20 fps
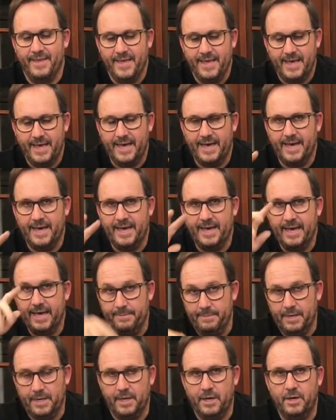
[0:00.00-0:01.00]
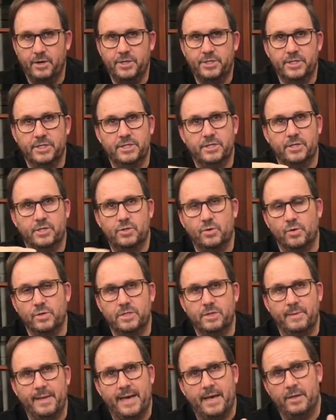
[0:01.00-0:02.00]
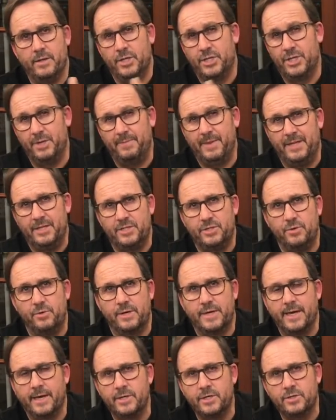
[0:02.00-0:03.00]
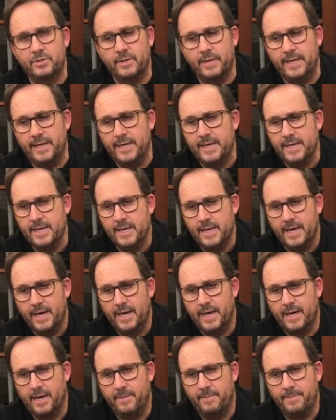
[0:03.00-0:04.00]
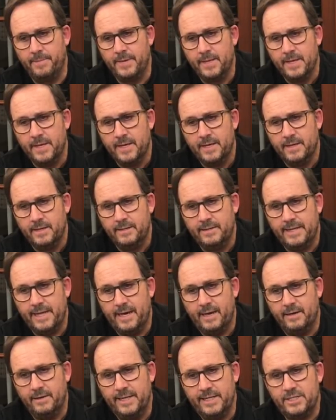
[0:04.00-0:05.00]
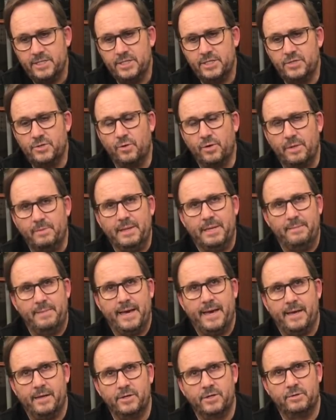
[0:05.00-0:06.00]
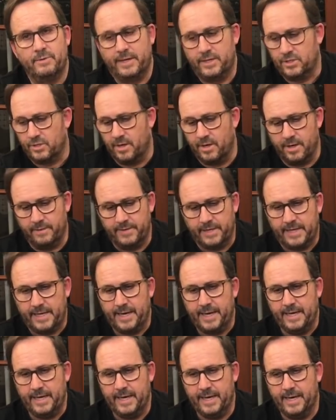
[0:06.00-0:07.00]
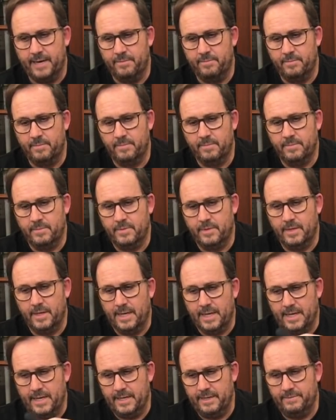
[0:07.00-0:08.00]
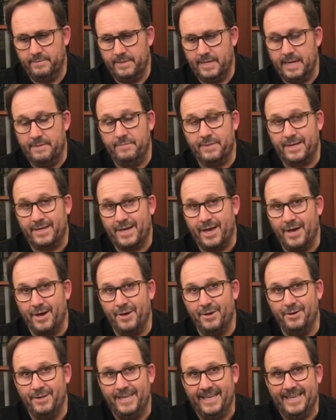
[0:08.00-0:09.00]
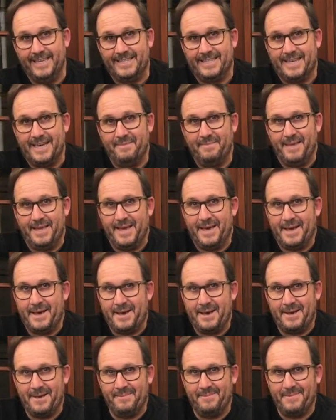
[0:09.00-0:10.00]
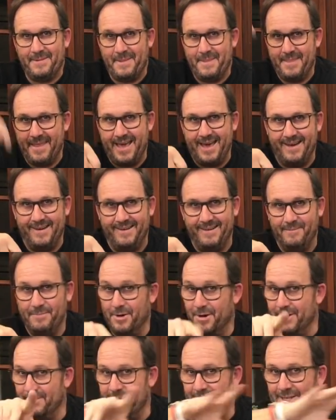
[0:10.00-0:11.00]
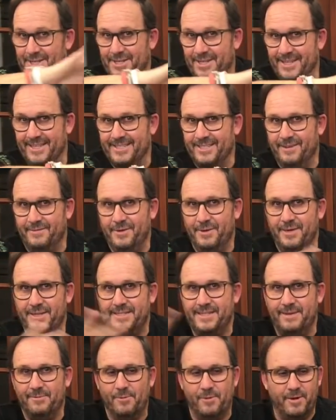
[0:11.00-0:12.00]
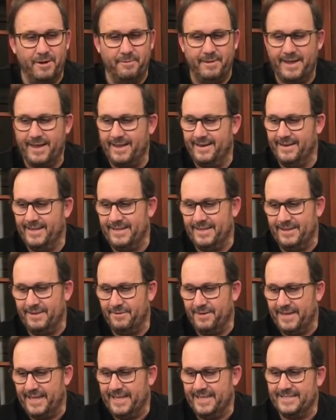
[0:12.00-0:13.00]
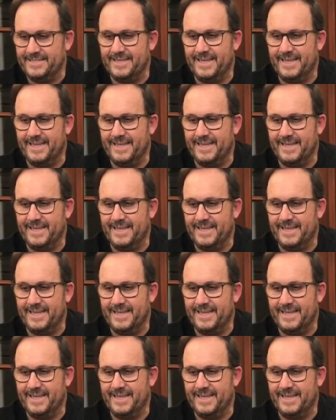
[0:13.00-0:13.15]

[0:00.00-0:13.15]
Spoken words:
below to sort of talk about shipping to your country. Now, let's just talk a bit about direct drive, okay? And the code is coming up now. I'm not going to mention it. So if you're listening, walking around in your ears,